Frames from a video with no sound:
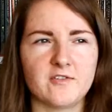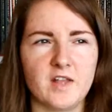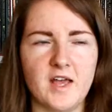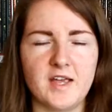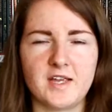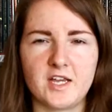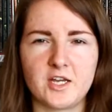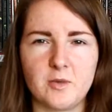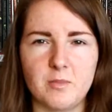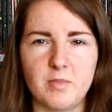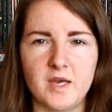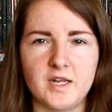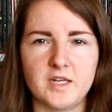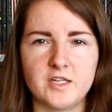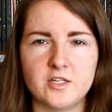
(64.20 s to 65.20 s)
of like a
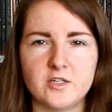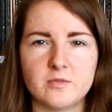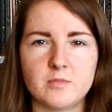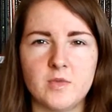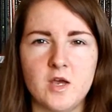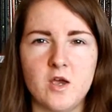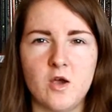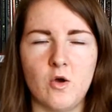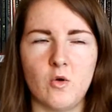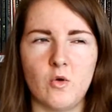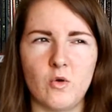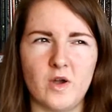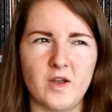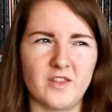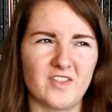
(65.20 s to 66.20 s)
compendium
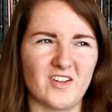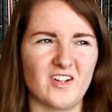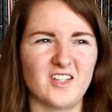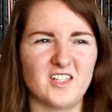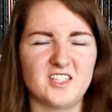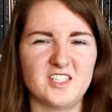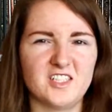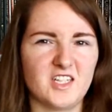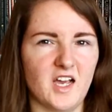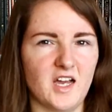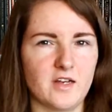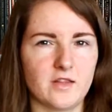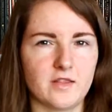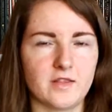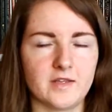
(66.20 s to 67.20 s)
or anthology
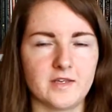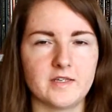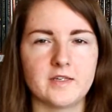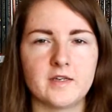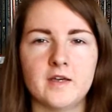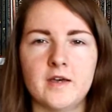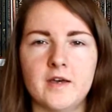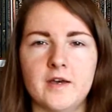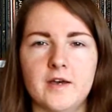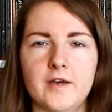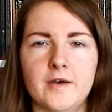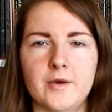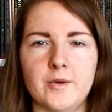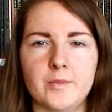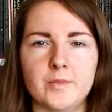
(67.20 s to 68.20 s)
kind of thing
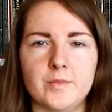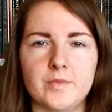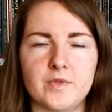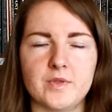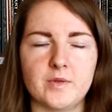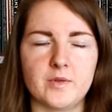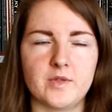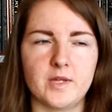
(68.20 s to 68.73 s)
um,